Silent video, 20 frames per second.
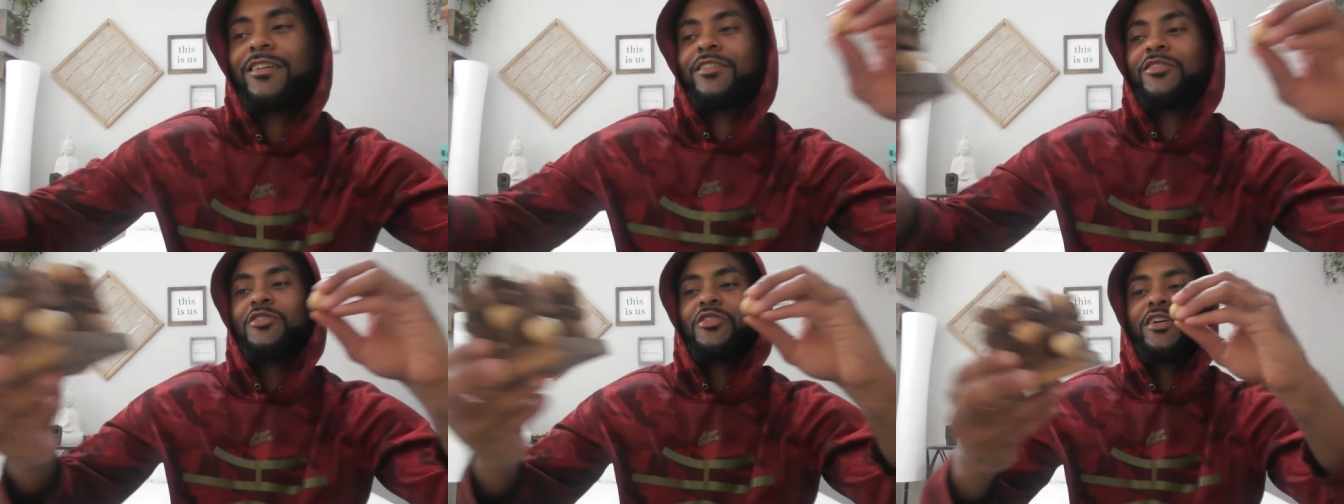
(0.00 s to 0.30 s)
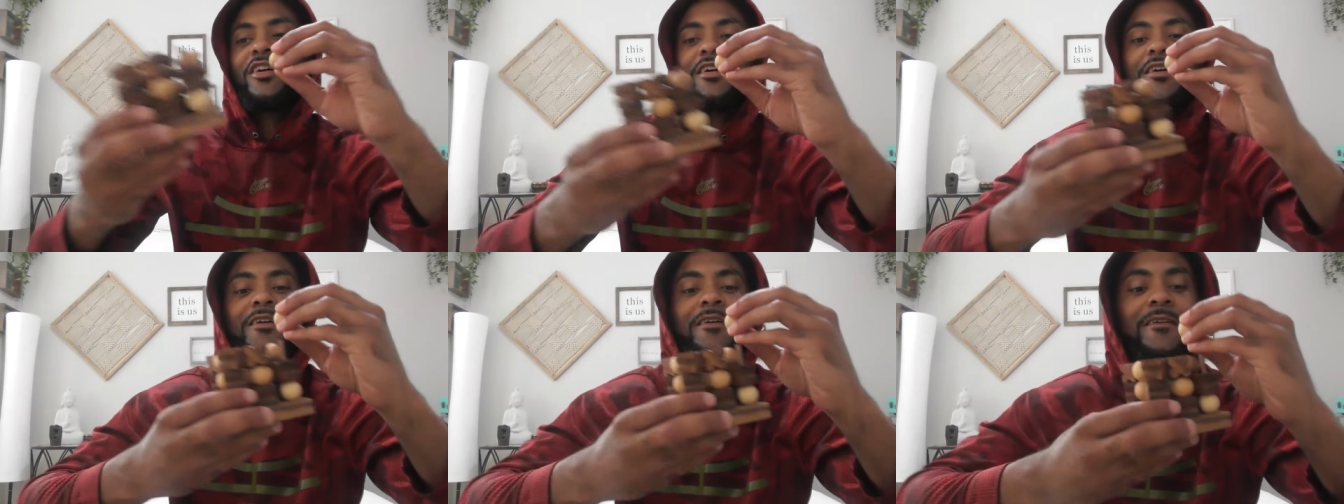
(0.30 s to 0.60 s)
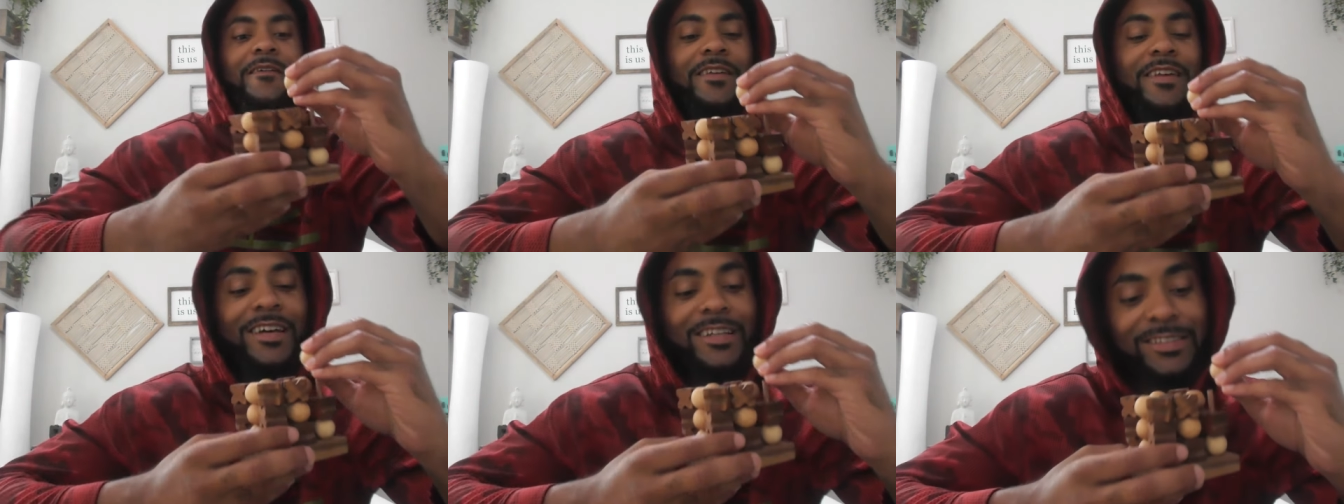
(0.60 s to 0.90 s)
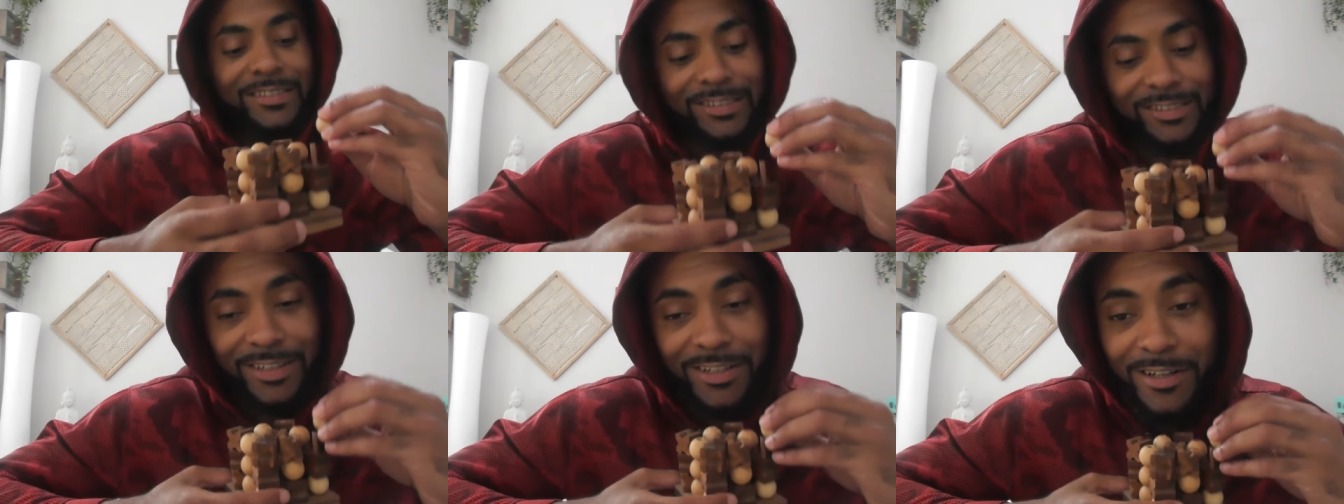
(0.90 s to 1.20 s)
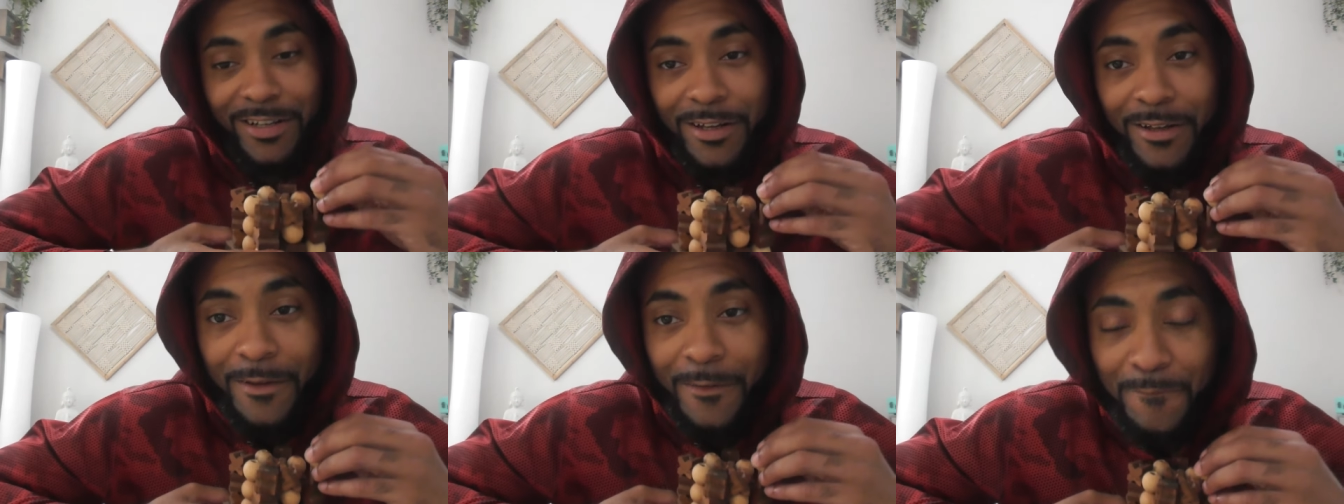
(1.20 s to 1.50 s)
Okay, yes.
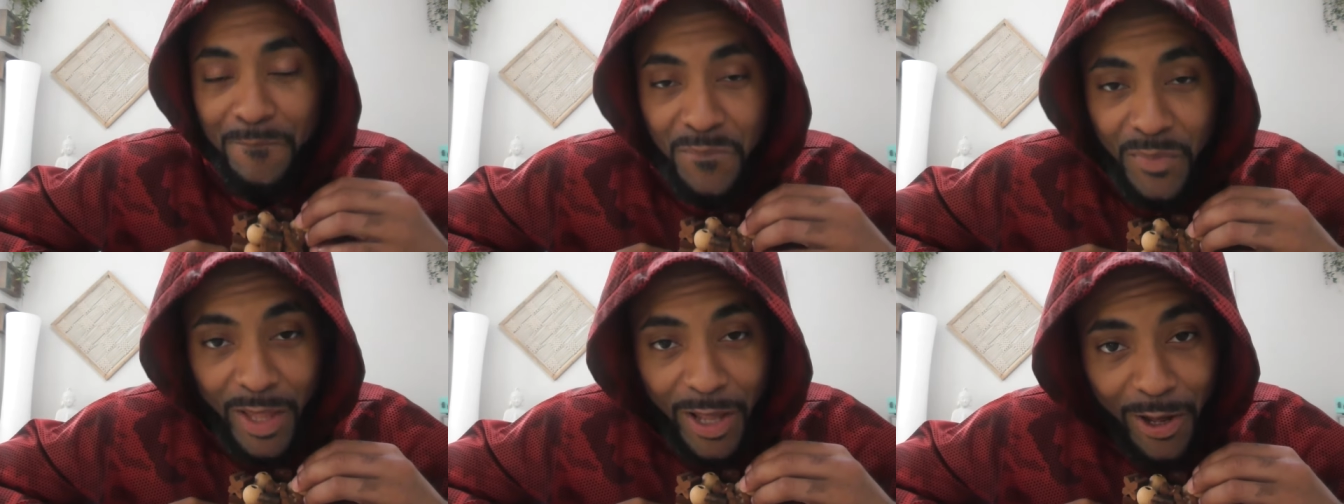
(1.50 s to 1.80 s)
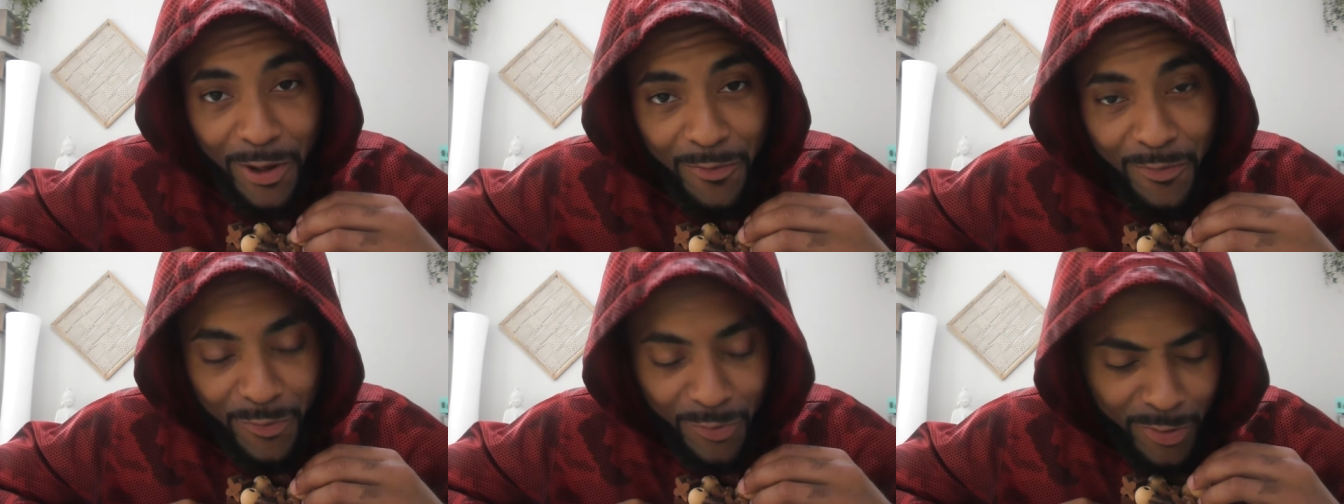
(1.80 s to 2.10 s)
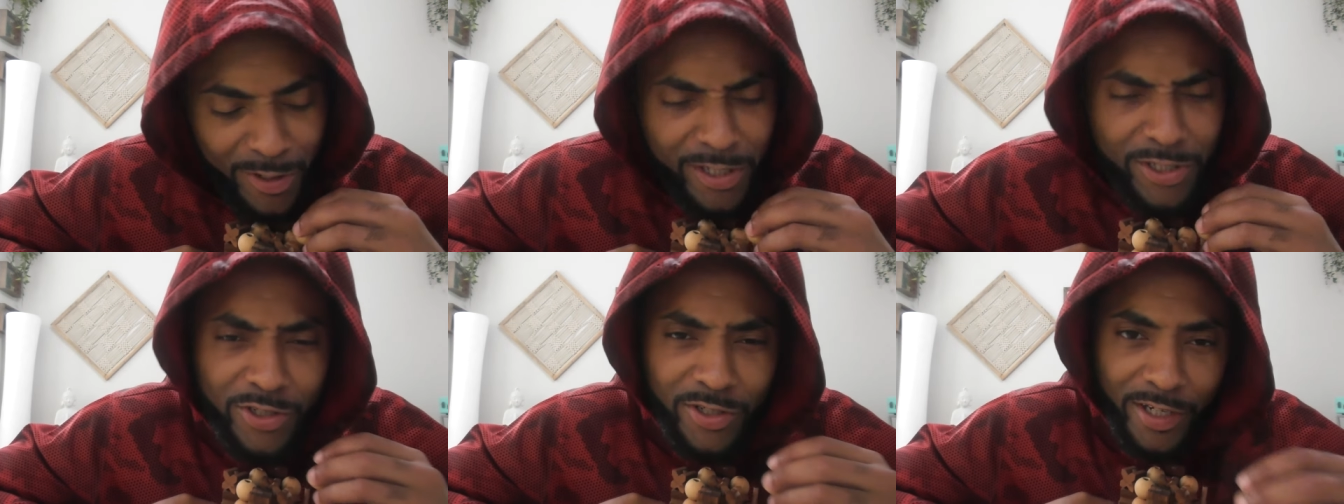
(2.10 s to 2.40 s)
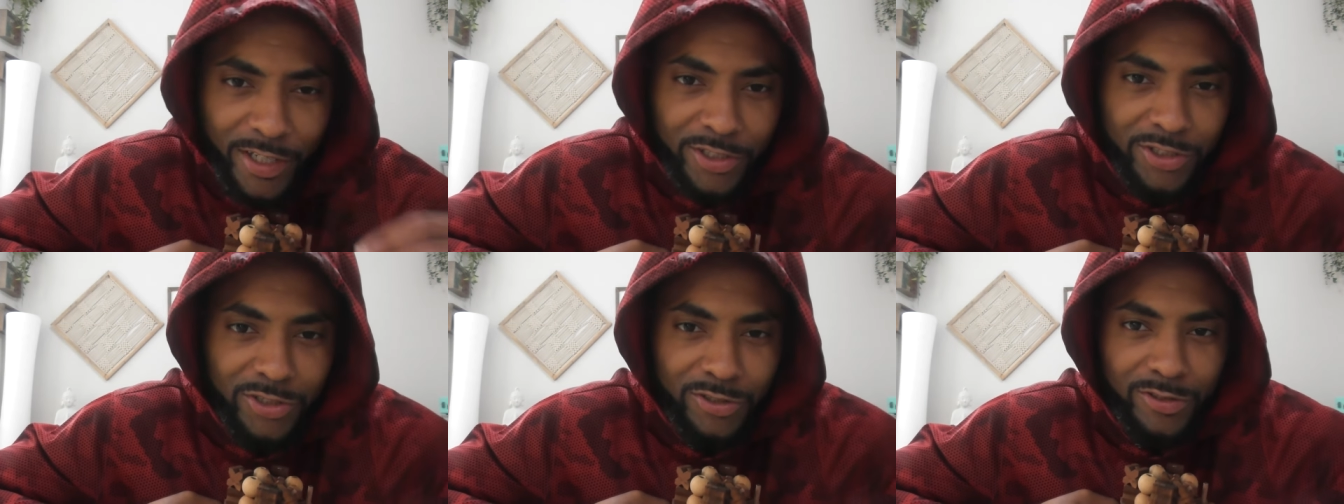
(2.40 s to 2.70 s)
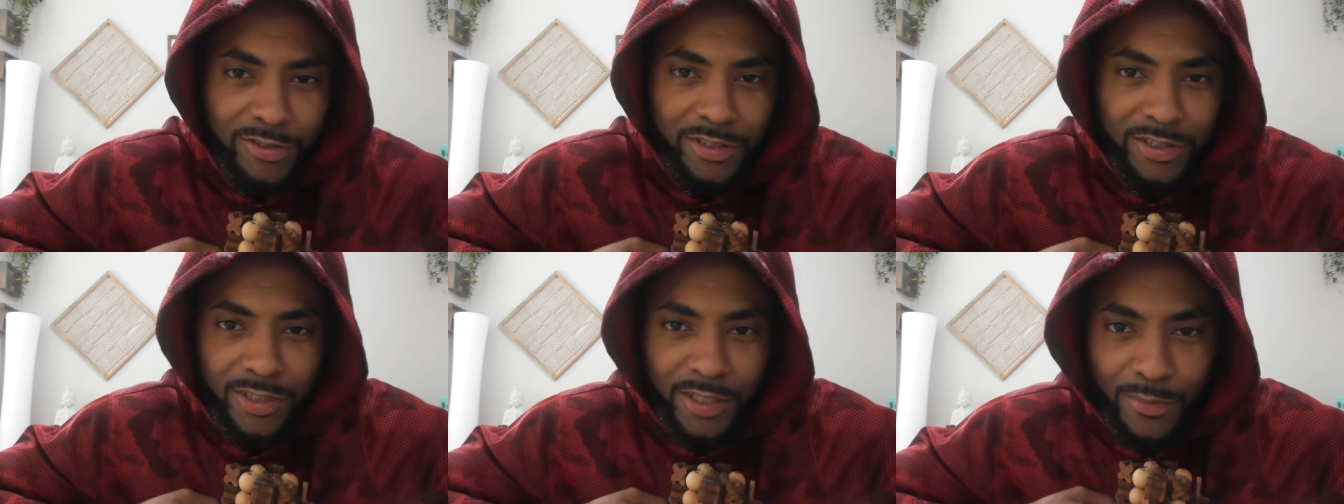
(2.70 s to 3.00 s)
Now, what attracts you
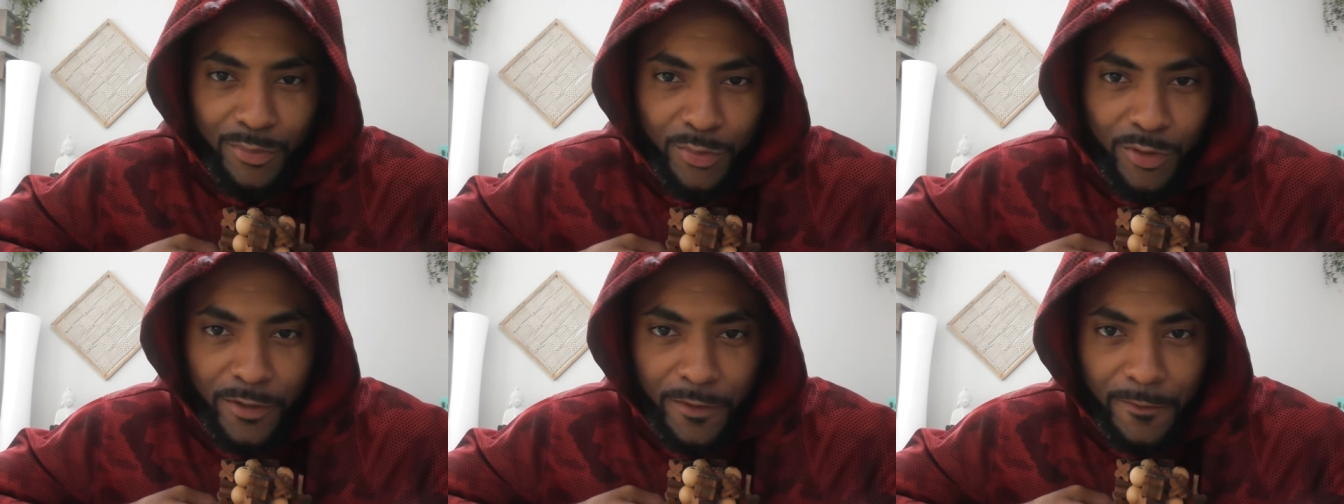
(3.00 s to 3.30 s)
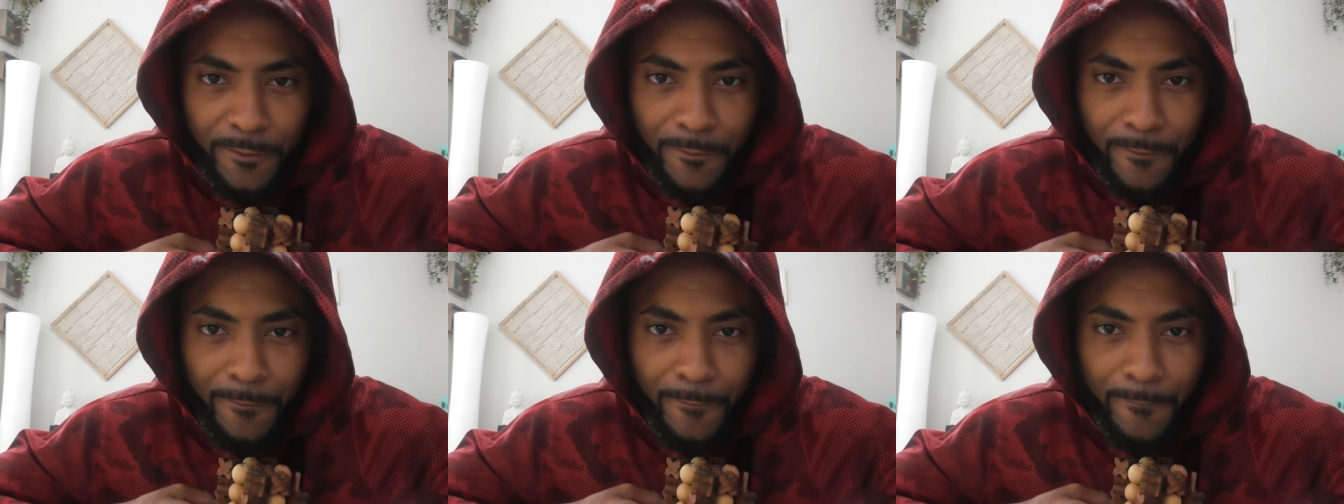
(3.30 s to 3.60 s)
to someone?